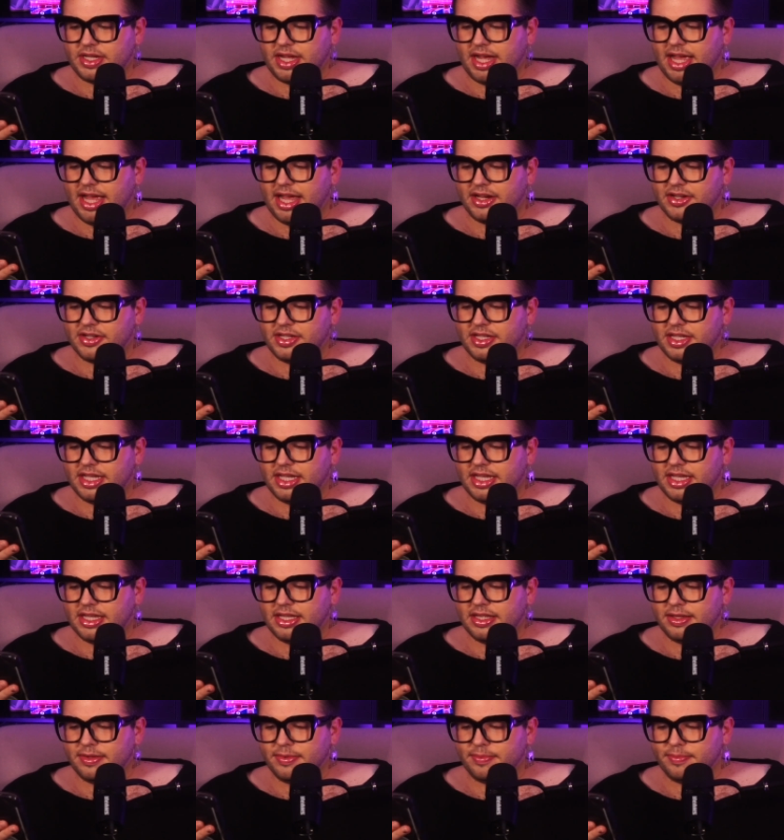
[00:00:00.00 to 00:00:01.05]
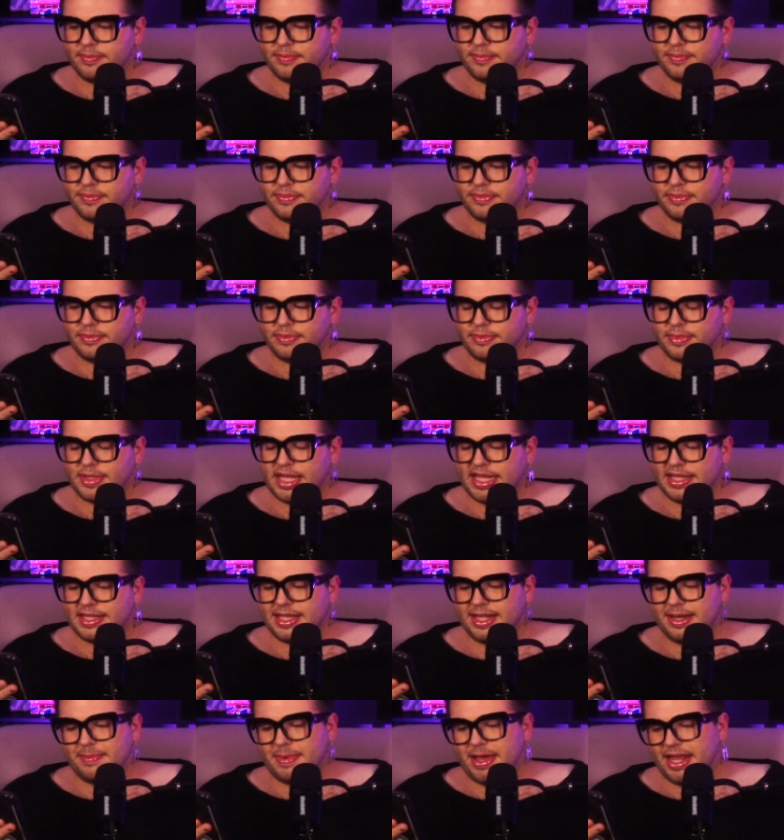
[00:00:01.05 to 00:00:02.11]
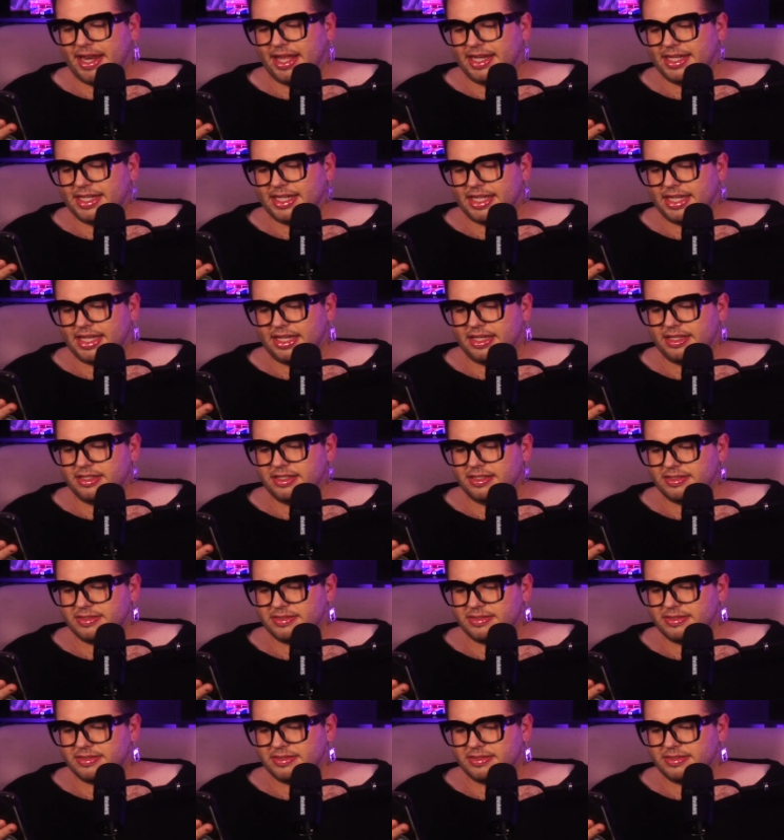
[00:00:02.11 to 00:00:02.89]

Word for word: I actually, that's not a bad idea.